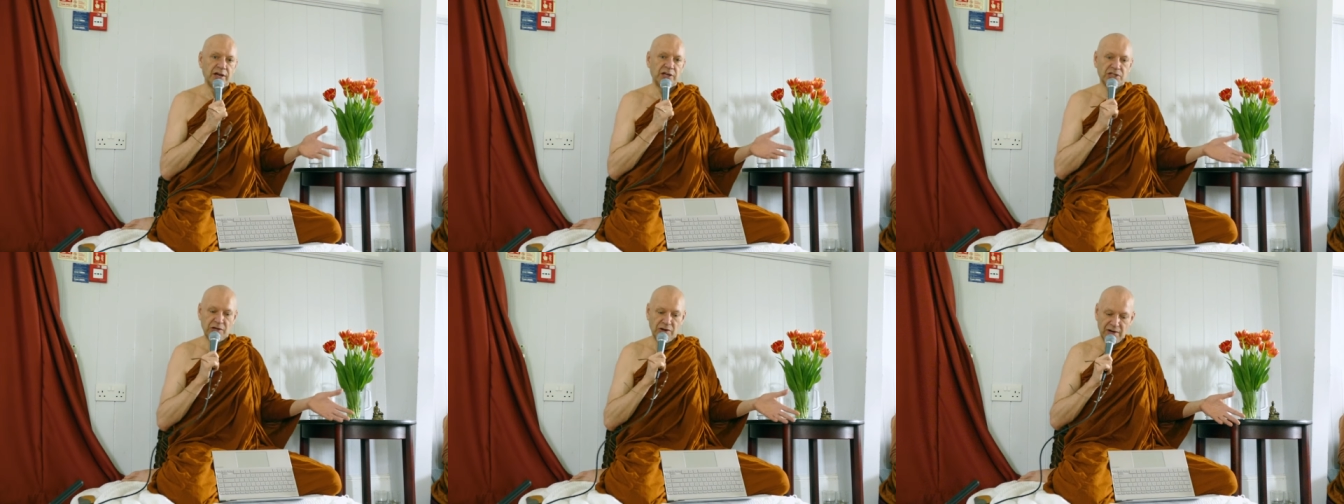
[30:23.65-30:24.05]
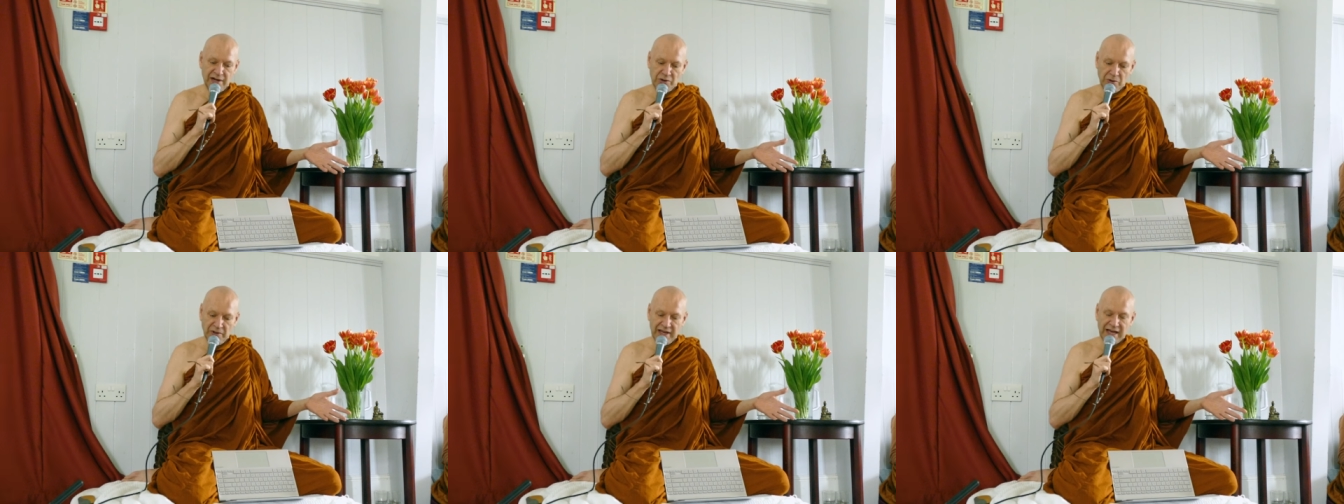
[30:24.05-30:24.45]

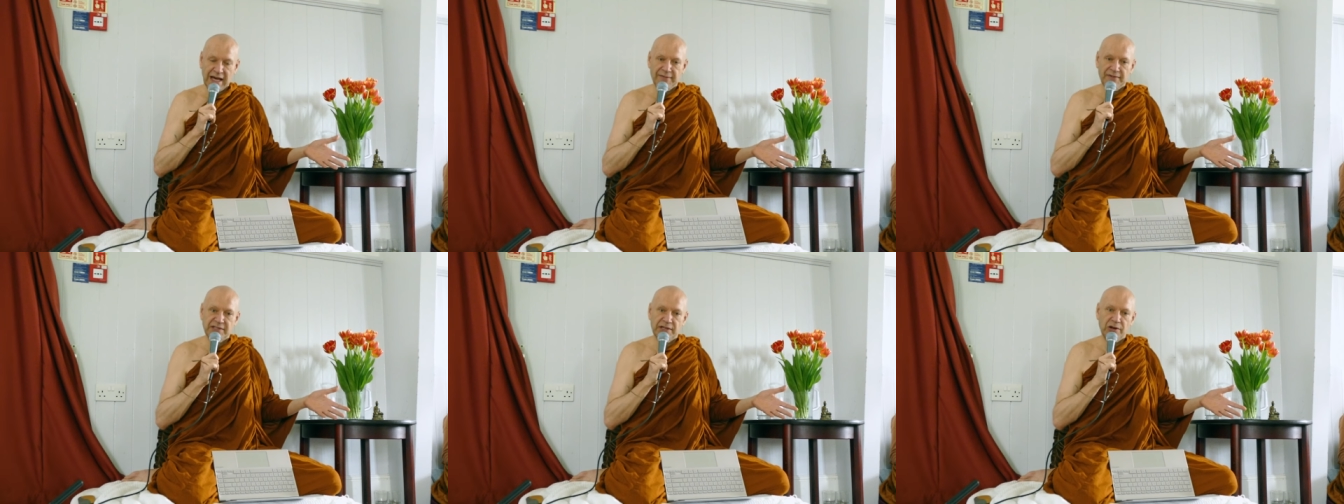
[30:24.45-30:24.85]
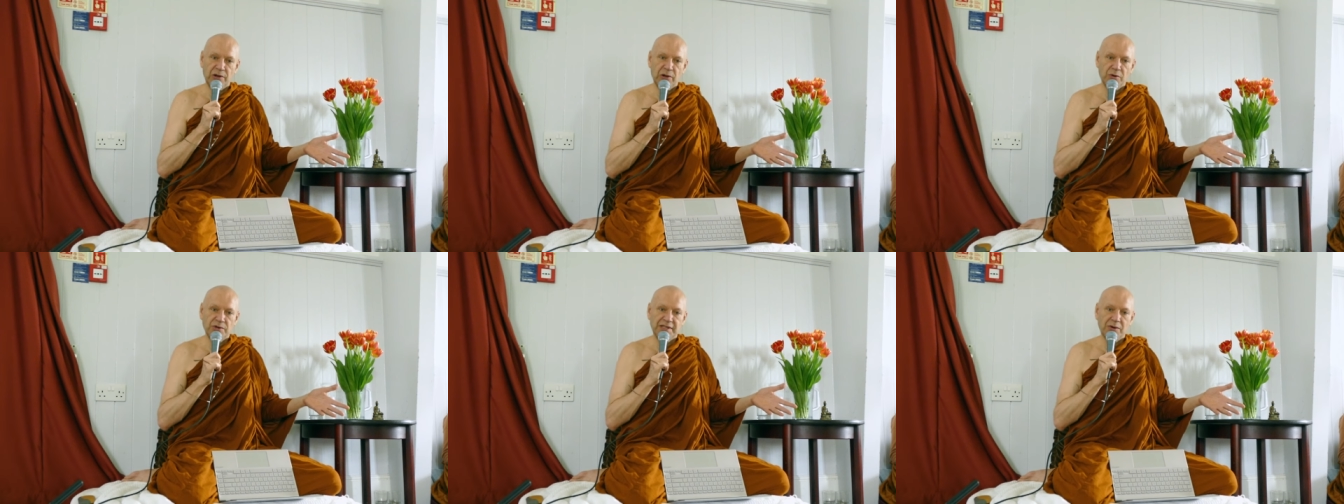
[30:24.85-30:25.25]
Suddenly, all they have is the
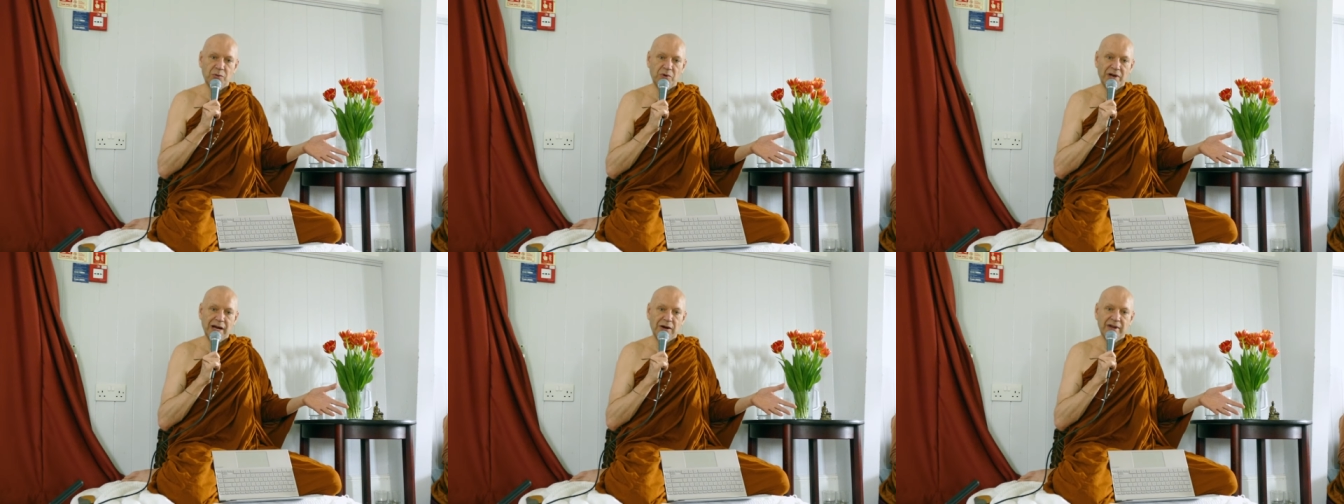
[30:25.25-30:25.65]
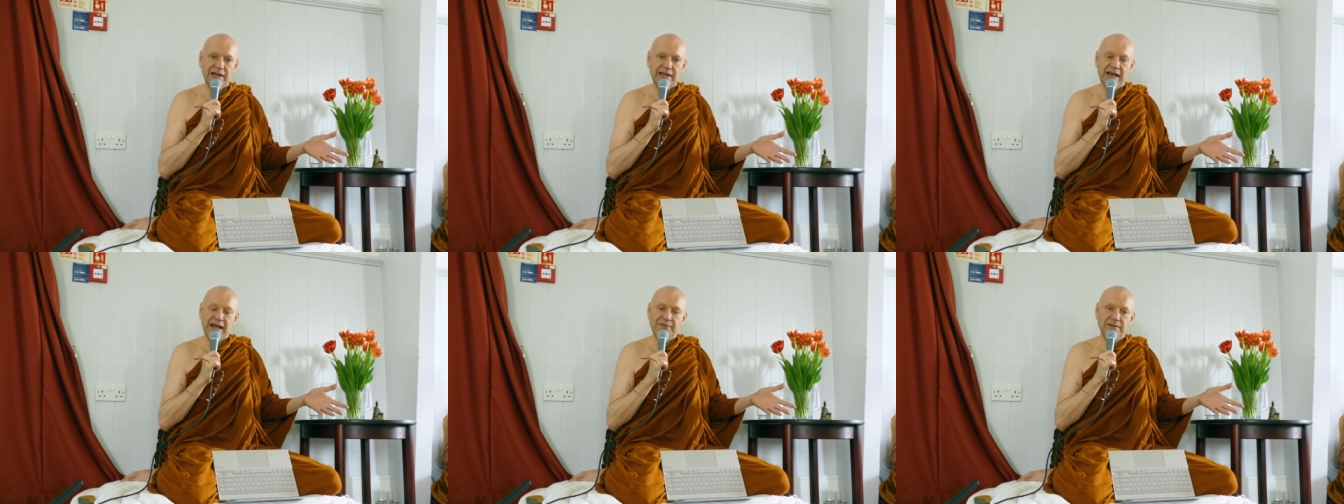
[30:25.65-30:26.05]
clothes they're
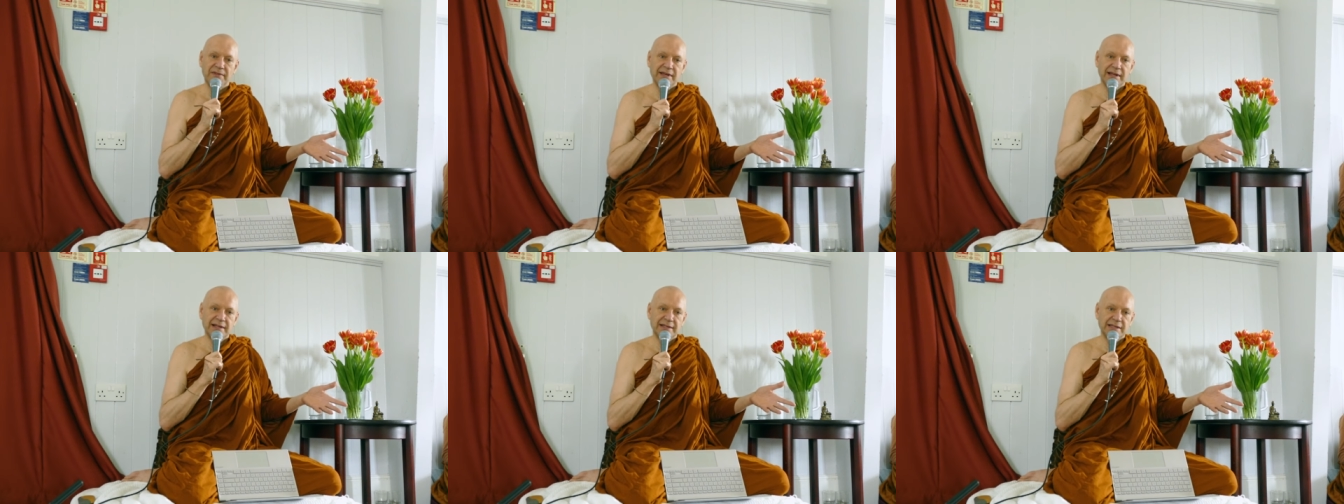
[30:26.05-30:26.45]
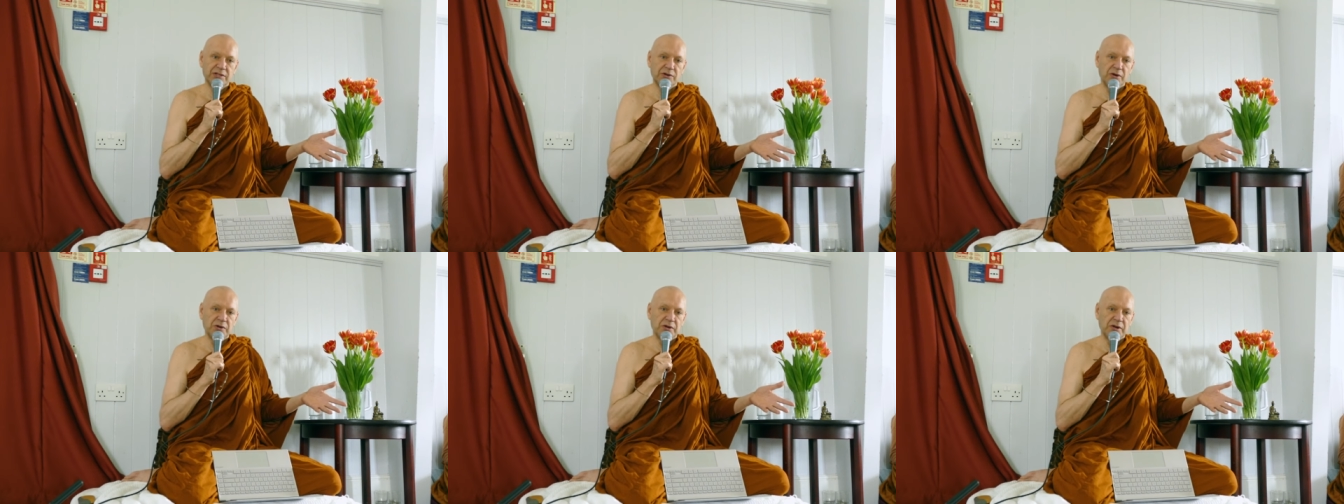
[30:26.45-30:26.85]
wearing. Everything else is
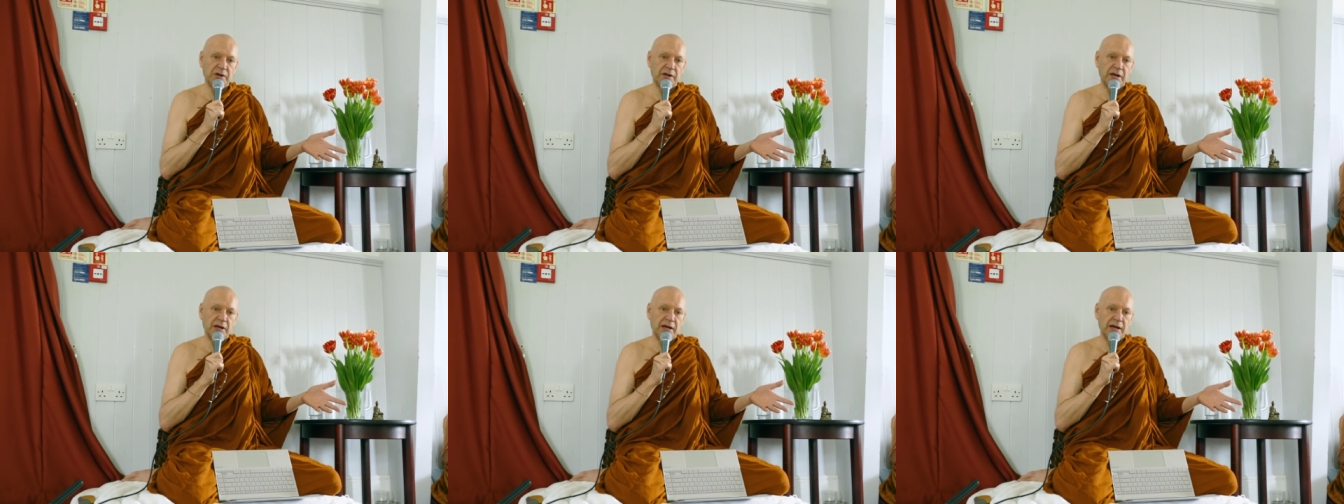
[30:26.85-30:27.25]
gone.